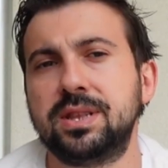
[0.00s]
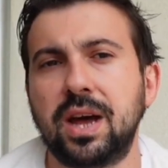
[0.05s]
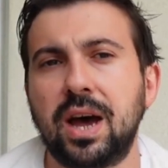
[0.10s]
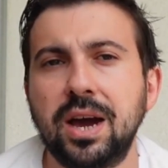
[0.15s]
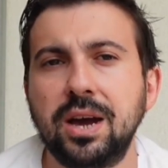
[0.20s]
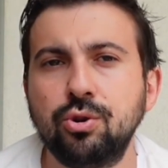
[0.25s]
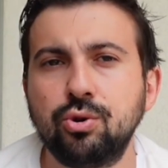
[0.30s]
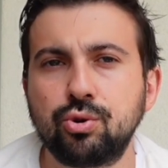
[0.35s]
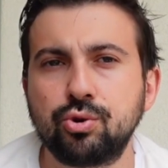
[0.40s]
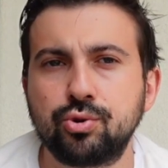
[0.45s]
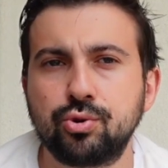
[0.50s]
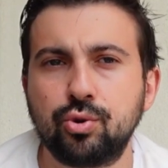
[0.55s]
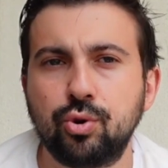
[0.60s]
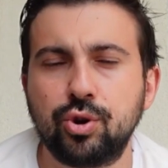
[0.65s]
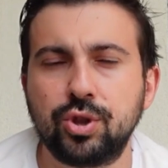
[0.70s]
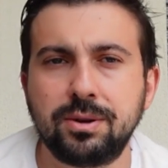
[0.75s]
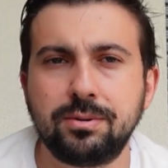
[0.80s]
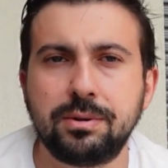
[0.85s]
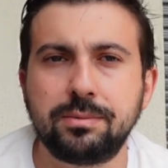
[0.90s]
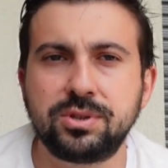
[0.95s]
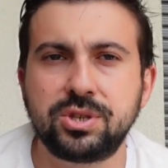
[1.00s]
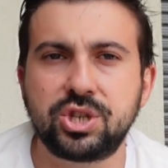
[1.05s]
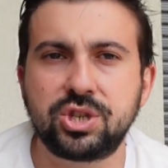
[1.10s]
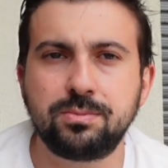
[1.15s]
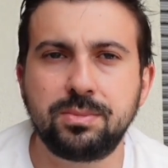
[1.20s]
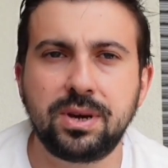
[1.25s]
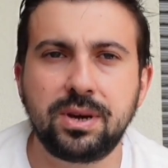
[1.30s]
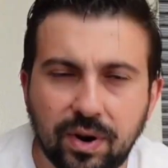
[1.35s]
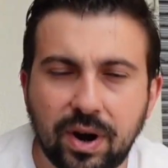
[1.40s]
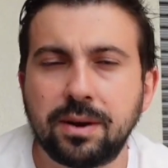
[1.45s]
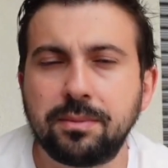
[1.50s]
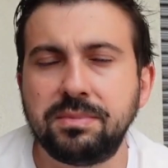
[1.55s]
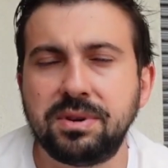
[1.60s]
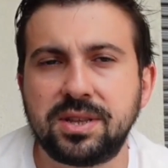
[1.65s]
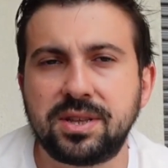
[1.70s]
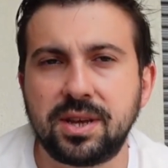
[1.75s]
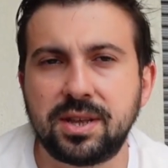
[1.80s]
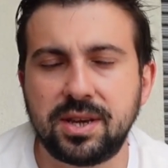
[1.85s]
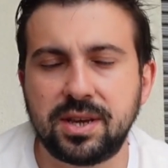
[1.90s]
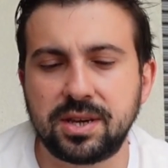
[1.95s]
The payment method where everything is
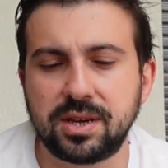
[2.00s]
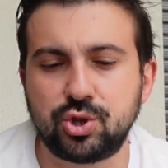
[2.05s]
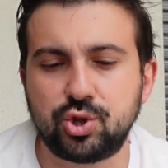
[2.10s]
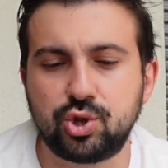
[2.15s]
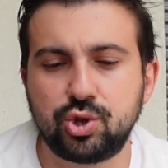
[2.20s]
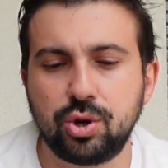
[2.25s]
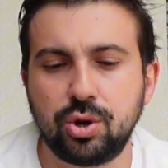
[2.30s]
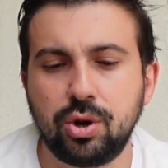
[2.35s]
included is called